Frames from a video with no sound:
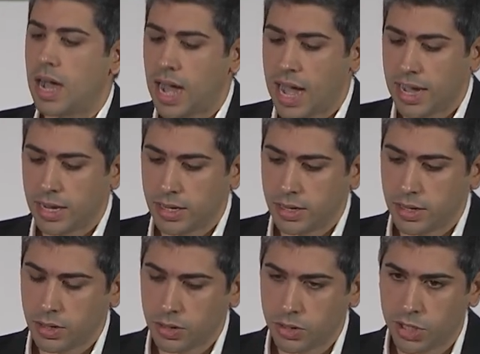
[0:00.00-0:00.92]
I
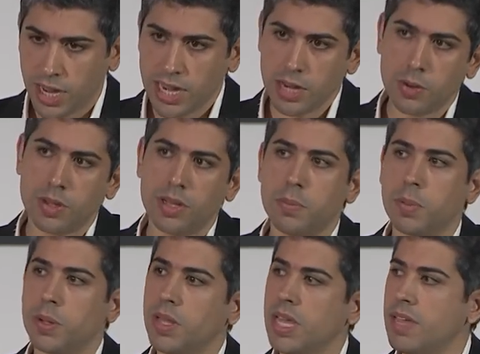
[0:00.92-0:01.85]
genuinely
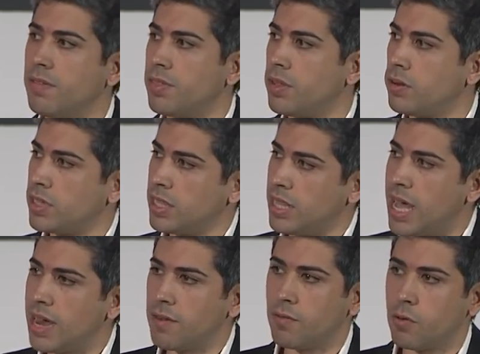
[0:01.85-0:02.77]
believe that there's a
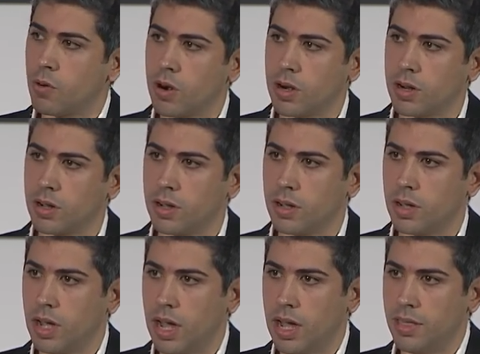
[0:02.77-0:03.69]
lot of work
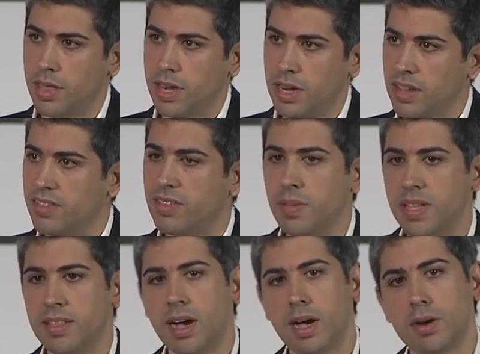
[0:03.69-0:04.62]
that needs to
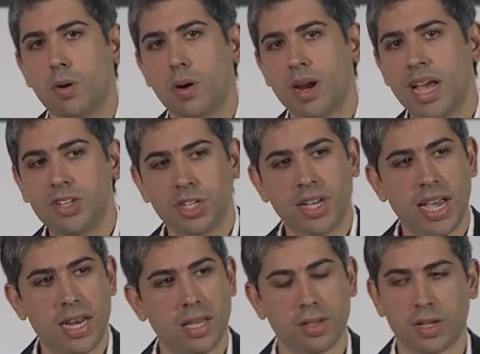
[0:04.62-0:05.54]
be done on
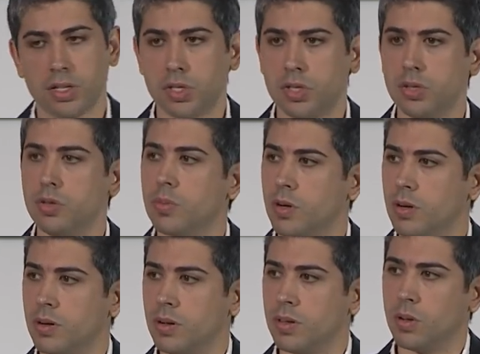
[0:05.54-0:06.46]
educating the consumer,
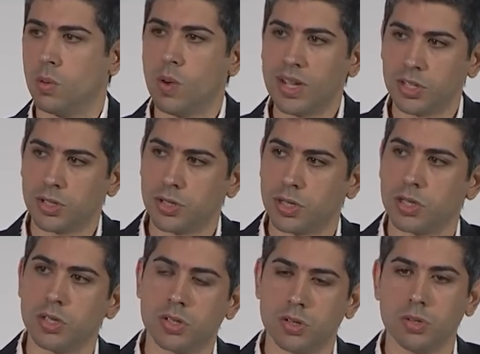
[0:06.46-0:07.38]
the Western
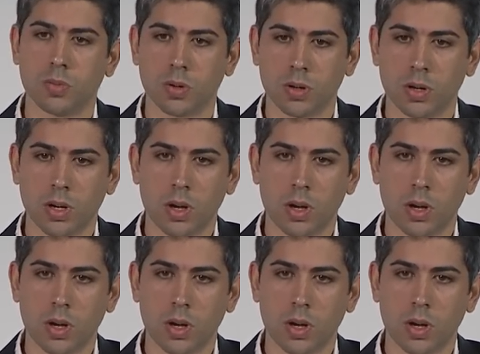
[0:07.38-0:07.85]
consumer,